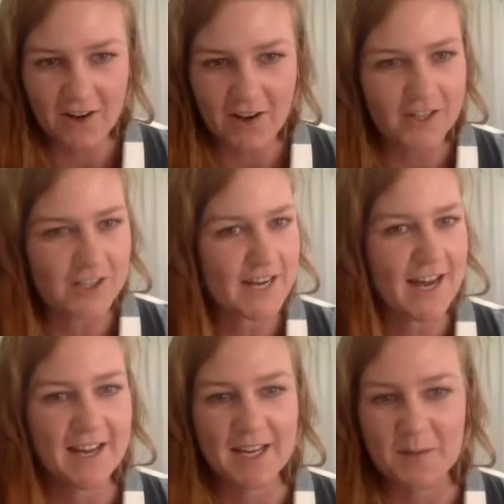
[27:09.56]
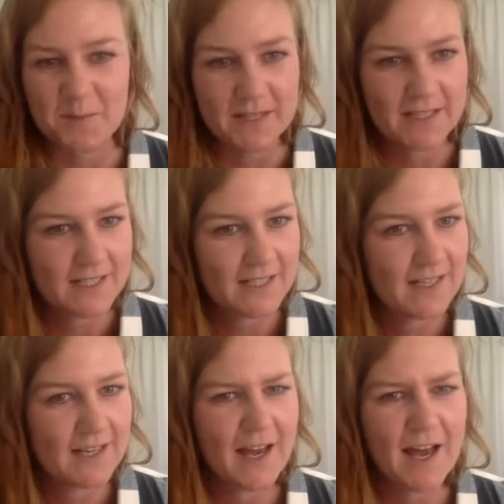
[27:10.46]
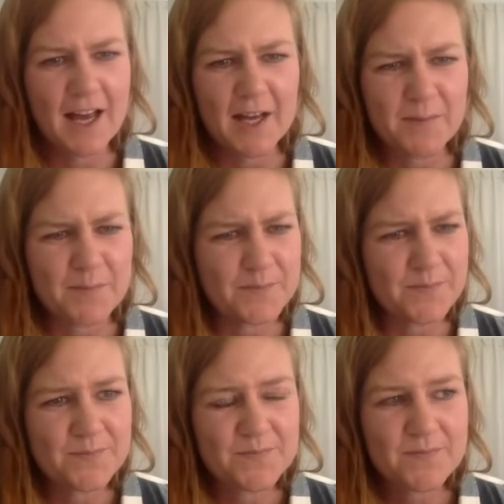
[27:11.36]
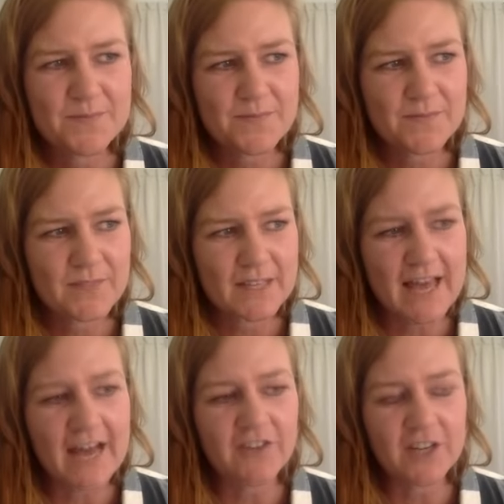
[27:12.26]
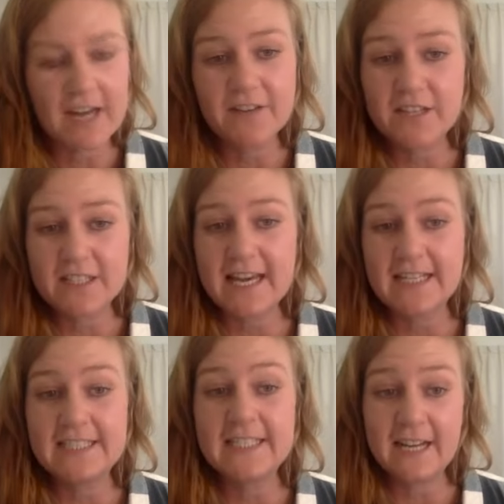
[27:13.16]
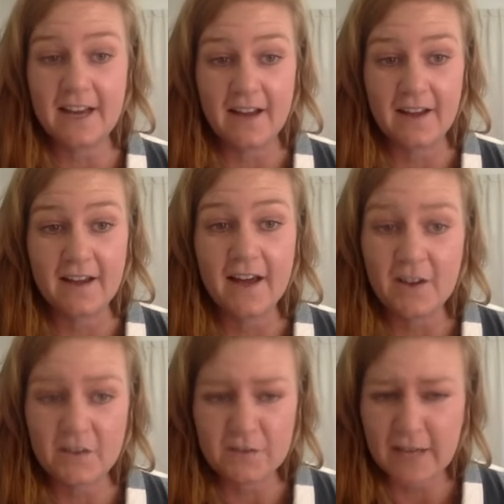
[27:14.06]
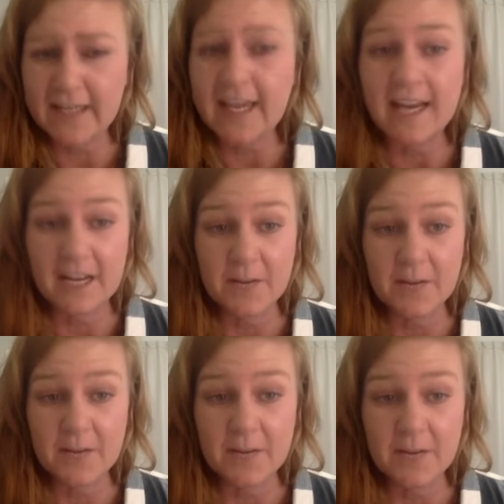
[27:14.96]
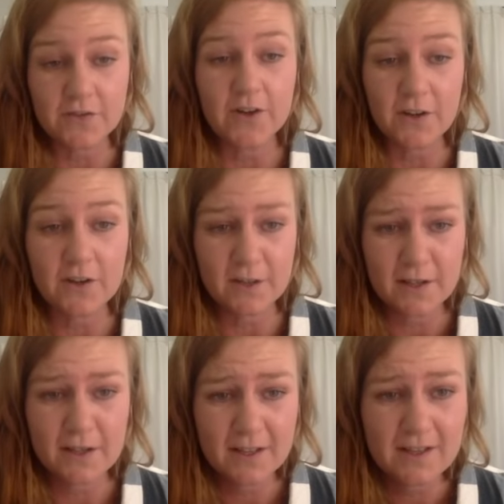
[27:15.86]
all of your time. Um, right. yeah, for kind of this idea of like getting approval,